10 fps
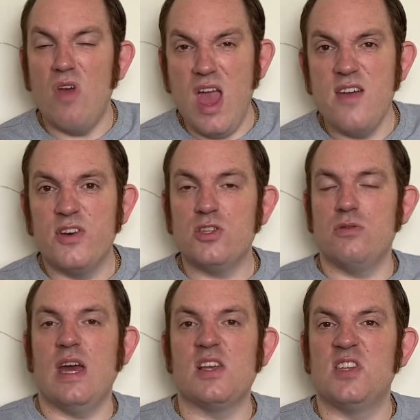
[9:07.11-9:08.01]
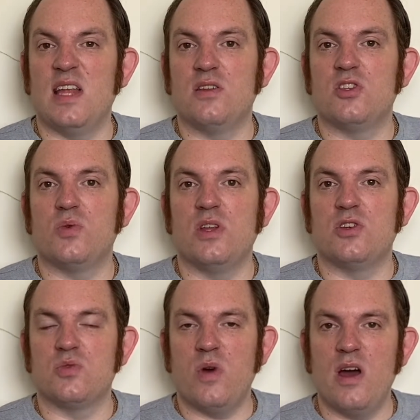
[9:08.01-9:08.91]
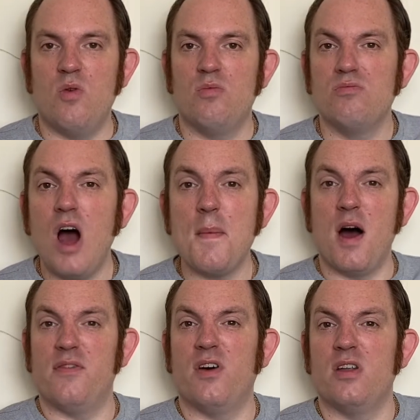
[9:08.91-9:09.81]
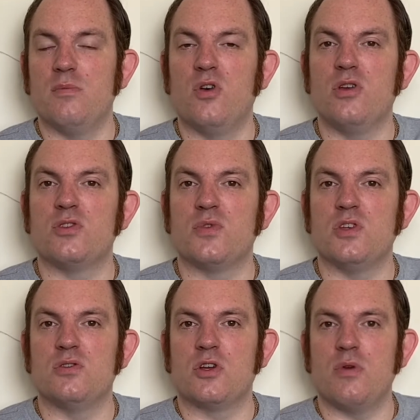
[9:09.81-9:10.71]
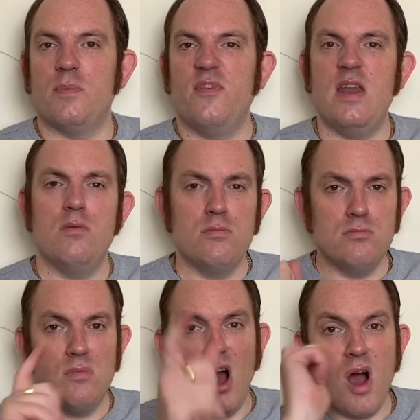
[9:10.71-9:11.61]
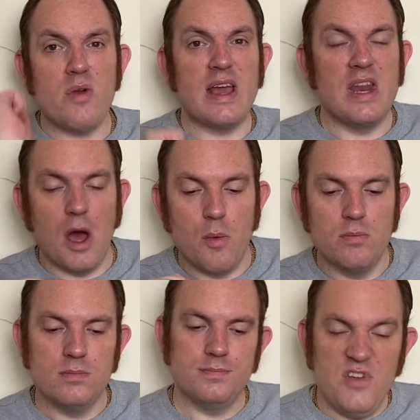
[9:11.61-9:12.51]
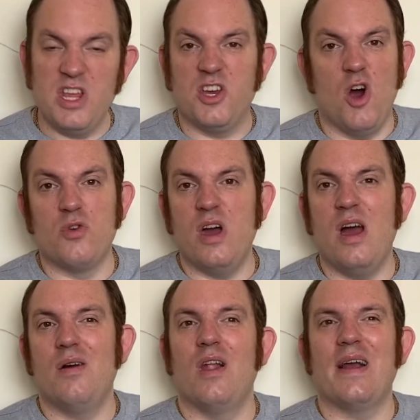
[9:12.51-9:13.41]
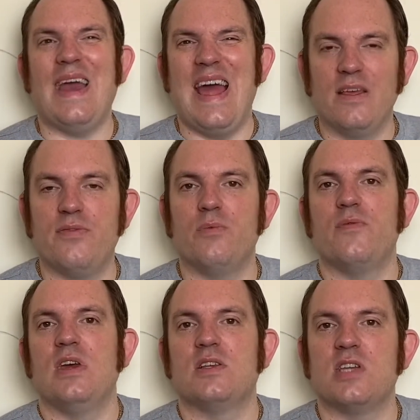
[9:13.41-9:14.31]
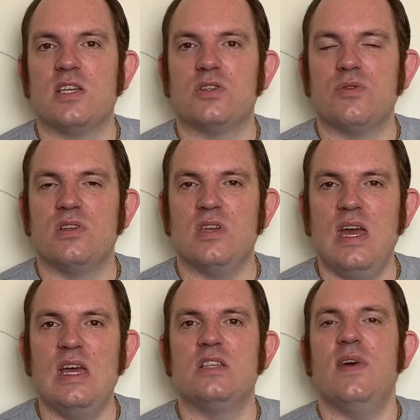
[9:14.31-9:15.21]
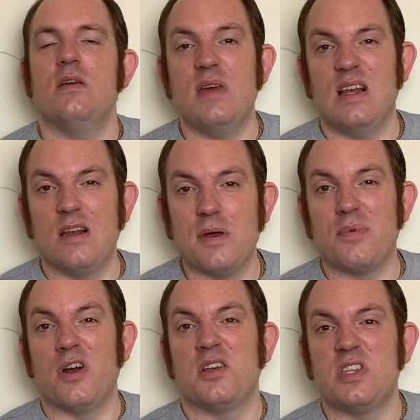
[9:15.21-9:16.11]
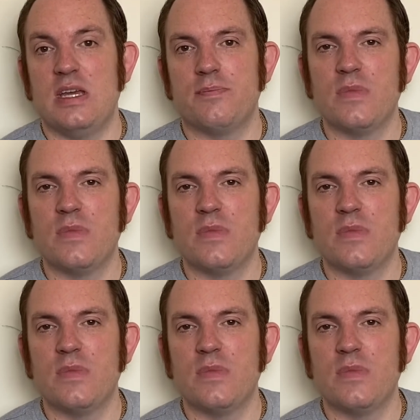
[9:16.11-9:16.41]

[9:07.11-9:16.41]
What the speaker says: If I do get a standard Switch as well, I might find it more useful to use a grip then. I'll let you know. The only con, like anything with the accessories, is they can be a little bit pricey.